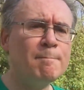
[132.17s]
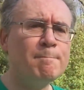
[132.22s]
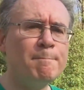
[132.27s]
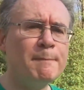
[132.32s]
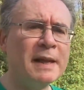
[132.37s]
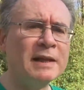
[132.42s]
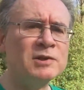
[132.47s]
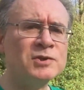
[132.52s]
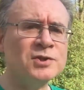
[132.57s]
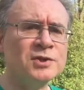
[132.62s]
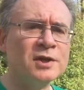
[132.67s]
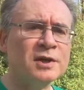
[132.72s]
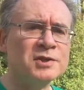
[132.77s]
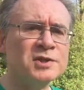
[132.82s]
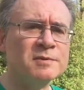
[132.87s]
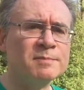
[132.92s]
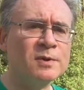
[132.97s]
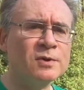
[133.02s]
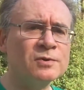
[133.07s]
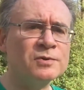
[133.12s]
Belgian, I
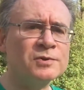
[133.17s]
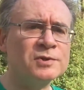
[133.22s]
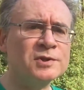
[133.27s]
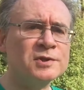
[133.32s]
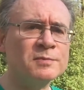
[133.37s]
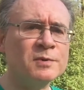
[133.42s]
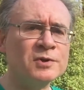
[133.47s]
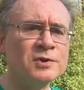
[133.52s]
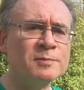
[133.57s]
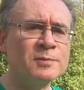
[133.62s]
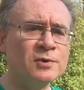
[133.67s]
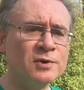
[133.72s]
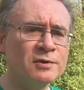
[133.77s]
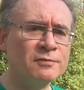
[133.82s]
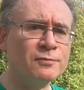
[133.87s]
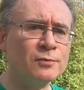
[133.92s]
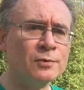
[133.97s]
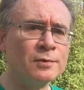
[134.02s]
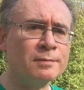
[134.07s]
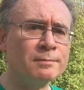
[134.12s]
suppose, is the word I'm looking
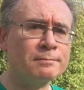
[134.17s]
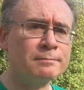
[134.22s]
for.